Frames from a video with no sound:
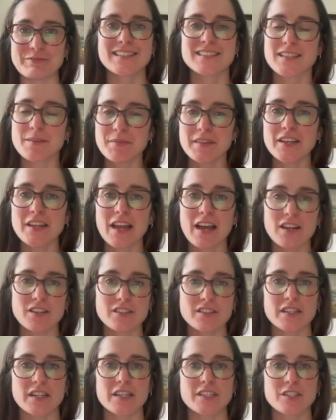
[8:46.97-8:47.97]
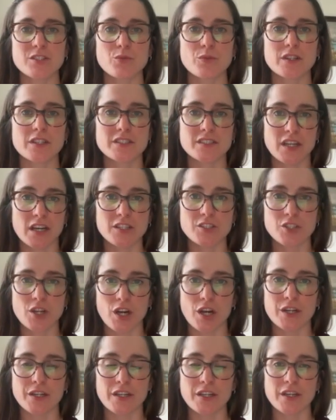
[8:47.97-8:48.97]
Something else that I just want to touch
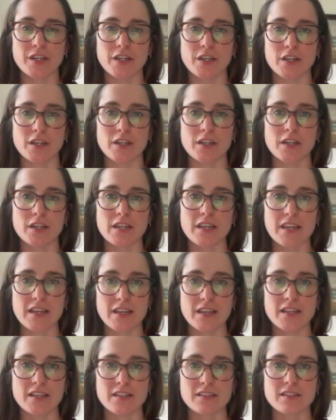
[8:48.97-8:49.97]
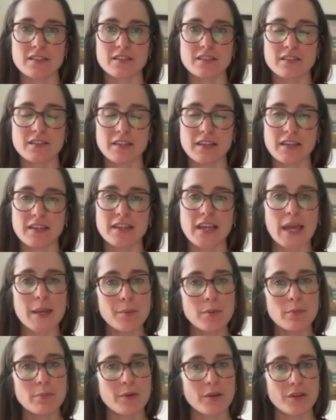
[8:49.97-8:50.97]
on here is the
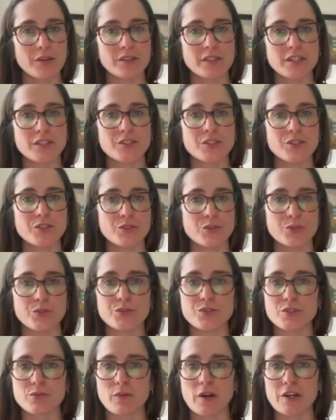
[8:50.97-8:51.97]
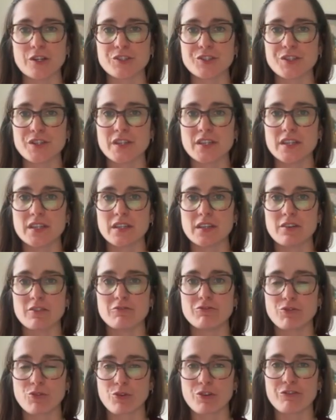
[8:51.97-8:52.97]
capability to use Smartsheet
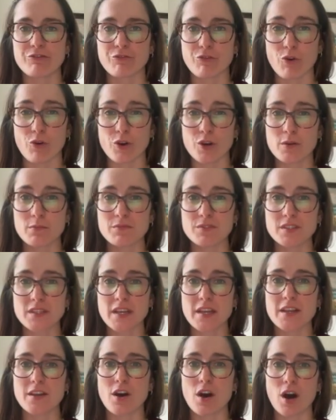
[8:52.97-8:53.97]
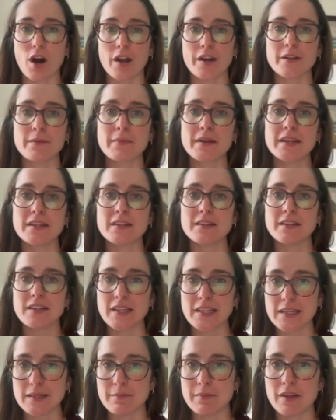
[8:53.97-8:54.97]
for forms and automated
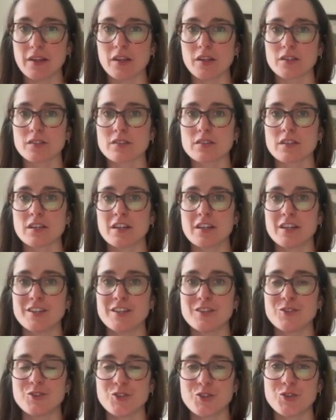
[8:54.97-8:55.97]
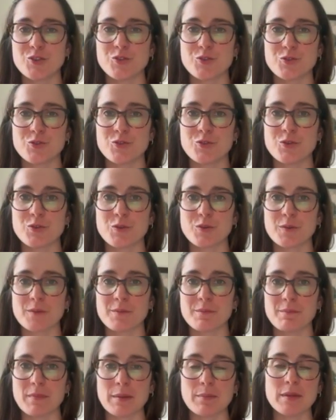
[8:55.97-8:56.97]
emails to
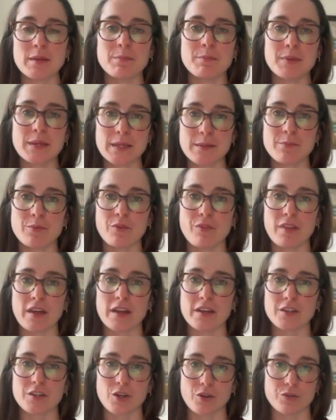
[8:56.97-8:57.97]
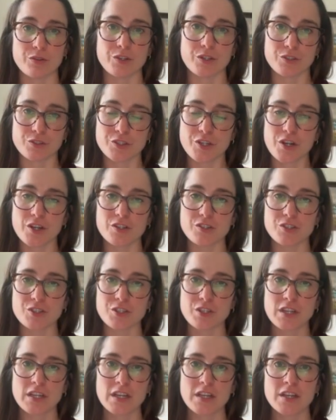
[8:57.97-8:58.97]
maybe people that go to your church.
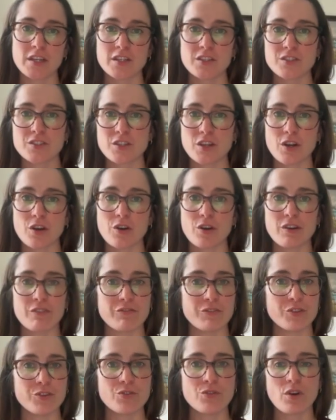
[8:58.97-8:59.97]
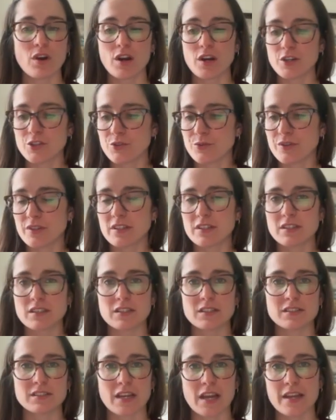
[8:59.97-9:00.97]
So if you are doing
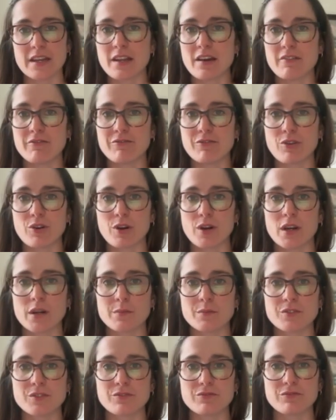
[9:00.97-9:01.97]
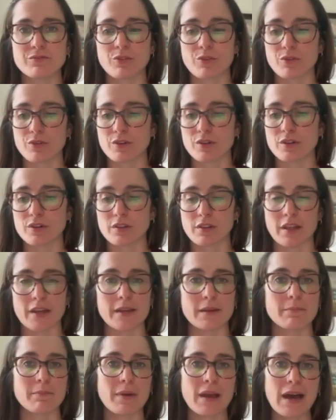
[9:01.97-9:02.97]
sign-up forms for
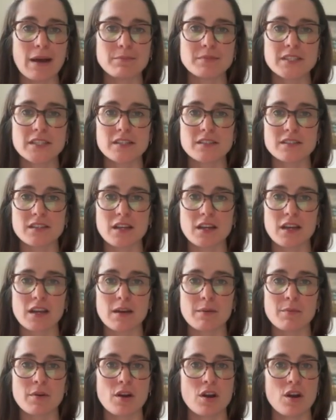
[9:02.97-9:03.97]
like baptism